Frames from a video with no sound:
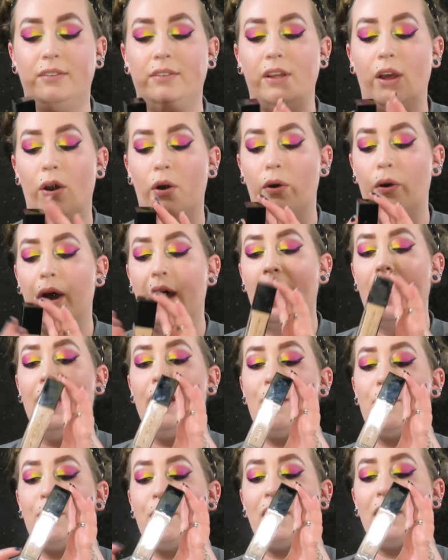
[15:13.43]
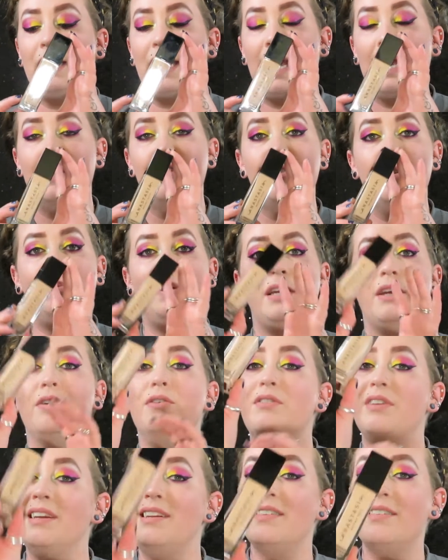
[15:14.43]
So I am glad to be
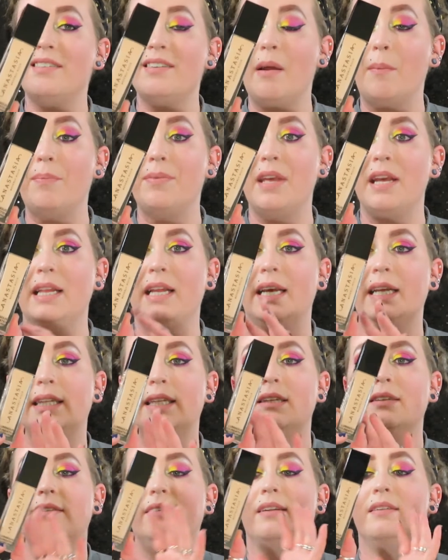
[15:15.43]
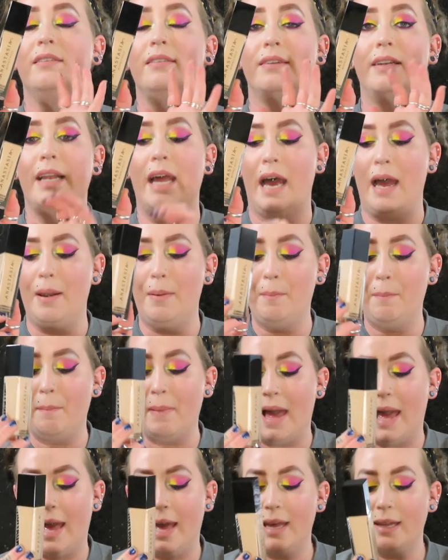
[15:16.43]
using something like this that's not
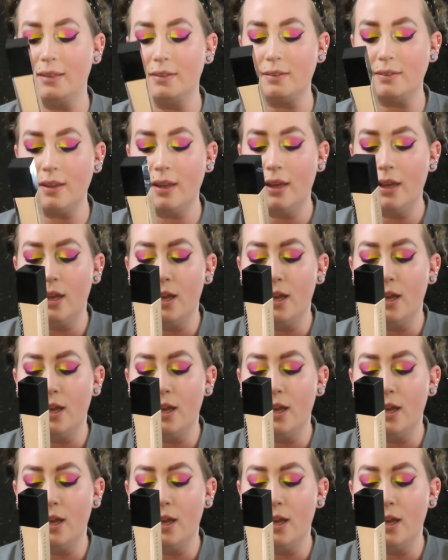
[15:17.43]
matte.